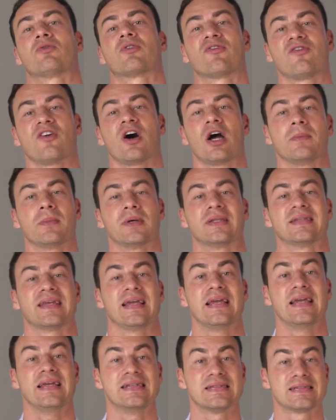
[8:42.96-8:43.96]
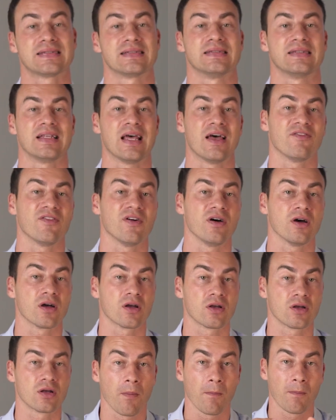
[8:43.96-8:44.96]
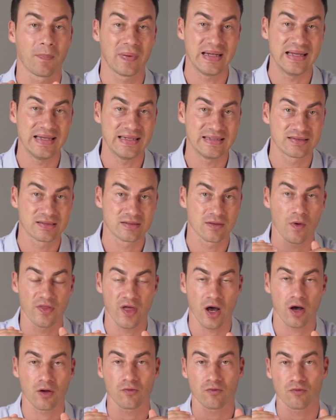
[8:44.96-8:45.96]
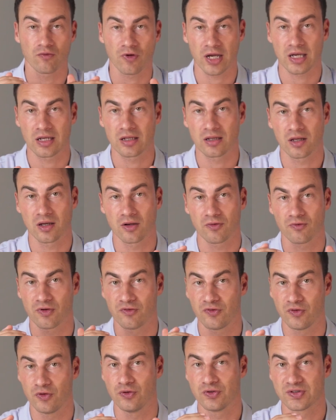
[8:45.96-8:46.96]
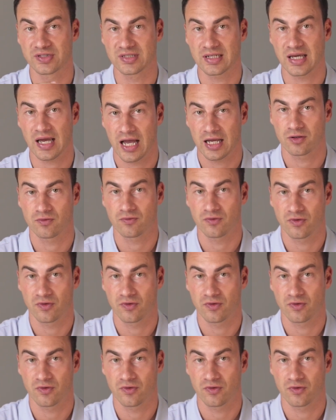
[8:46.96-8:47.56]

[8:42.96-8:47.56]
refinement is never complete without regular reviews and